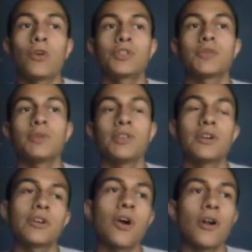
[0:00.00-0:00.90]
Or should it be
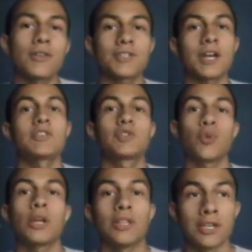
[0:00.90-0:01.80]
the car outside
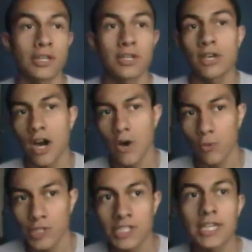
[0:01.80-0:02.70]
squealing
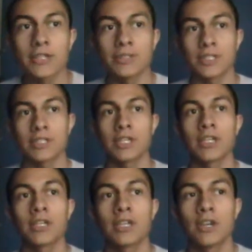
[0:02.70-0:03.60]
ridiculously?